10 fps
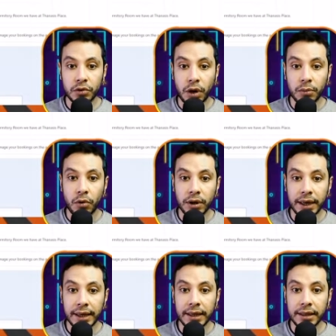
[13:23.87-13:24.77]
You are
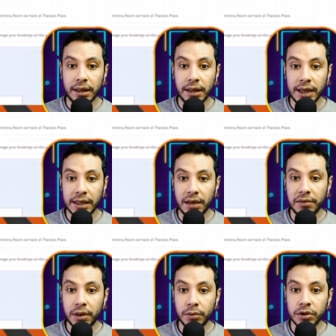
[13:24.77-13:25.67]
booking the last
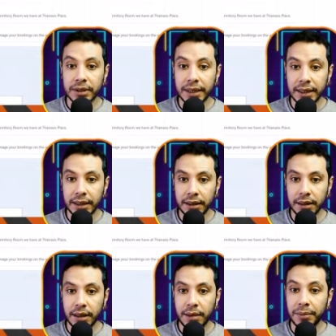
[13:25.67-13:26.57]
available
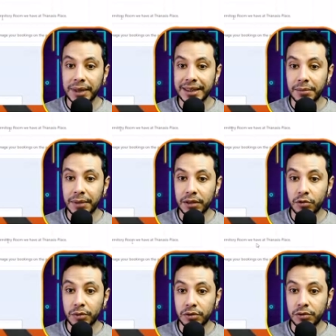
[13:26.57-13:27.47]
single bed in male
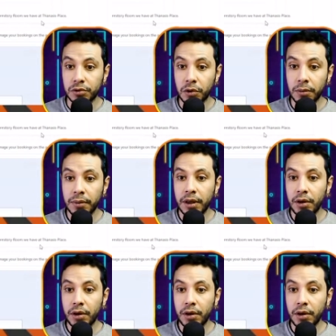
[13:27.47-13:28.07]
dormitory room